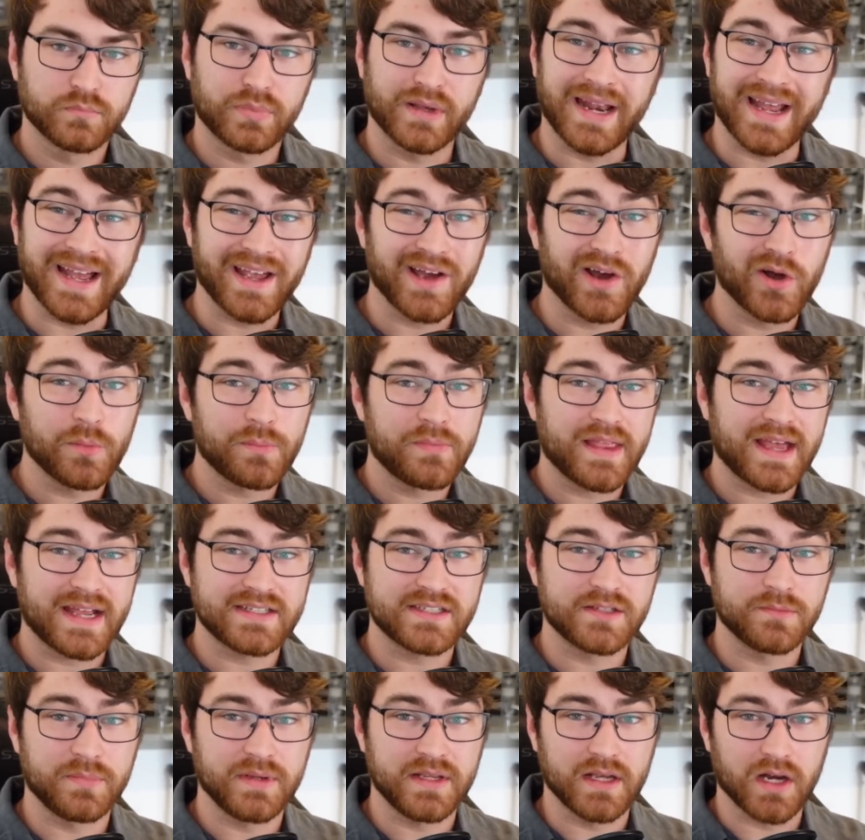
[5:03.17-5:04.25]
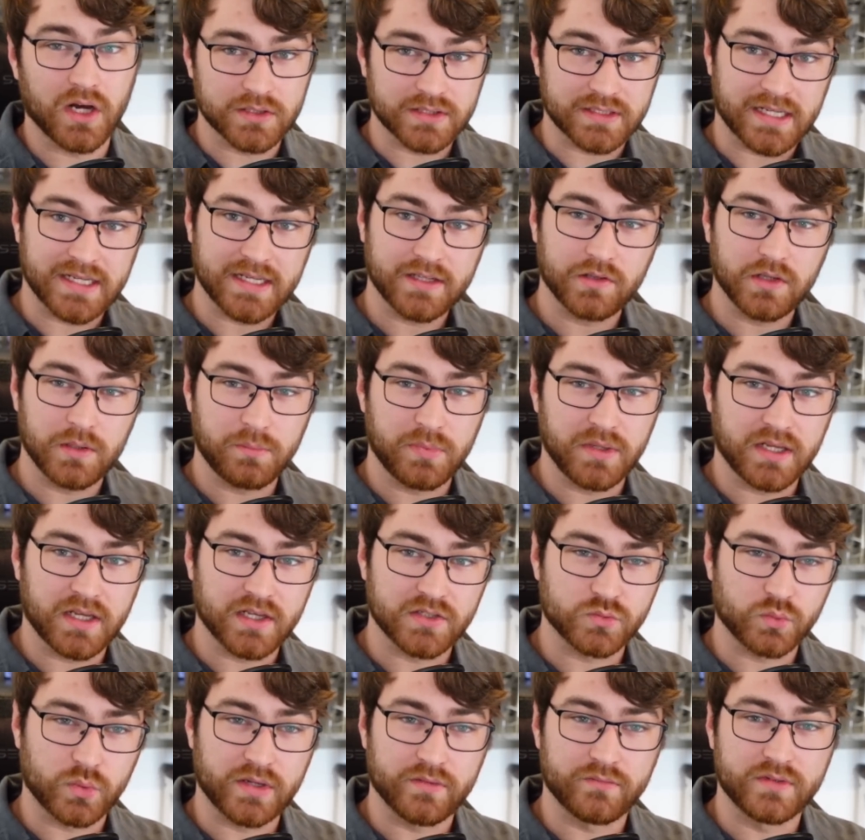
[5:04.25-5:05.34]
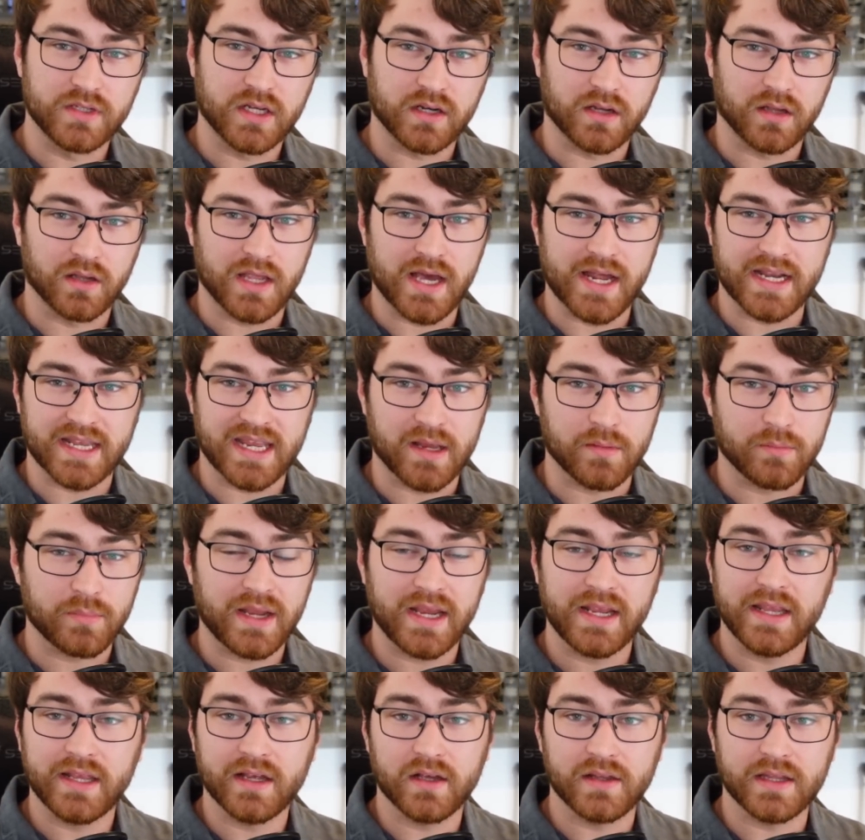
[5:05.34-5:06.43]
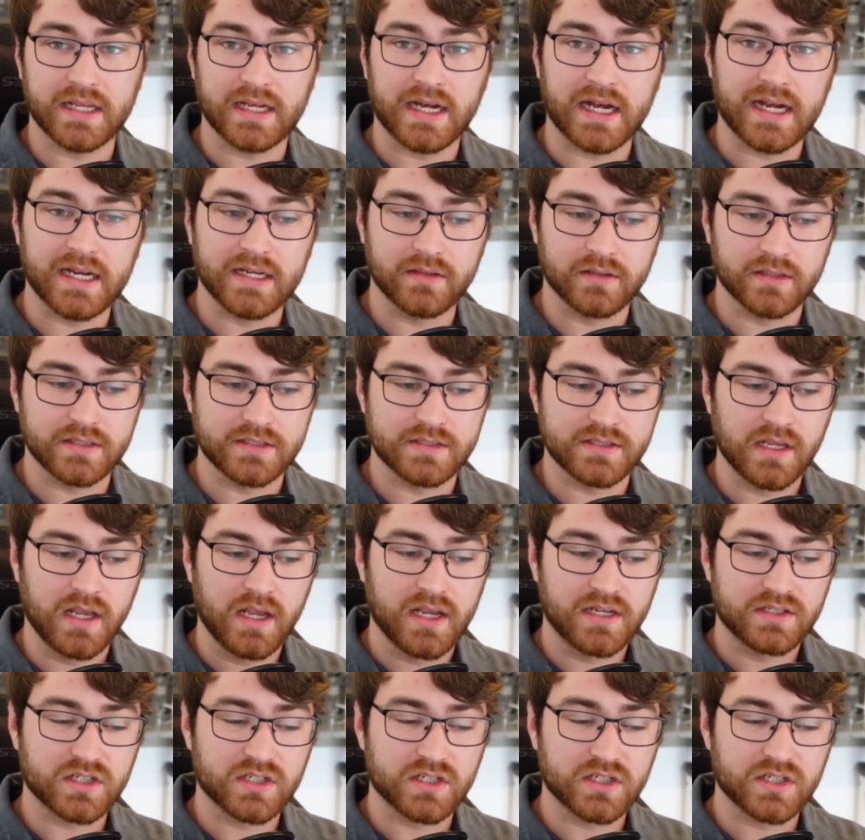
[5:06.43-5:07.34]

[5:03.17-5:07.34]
But I hope that to be unlikely because we have done a lot of campaigning on the island,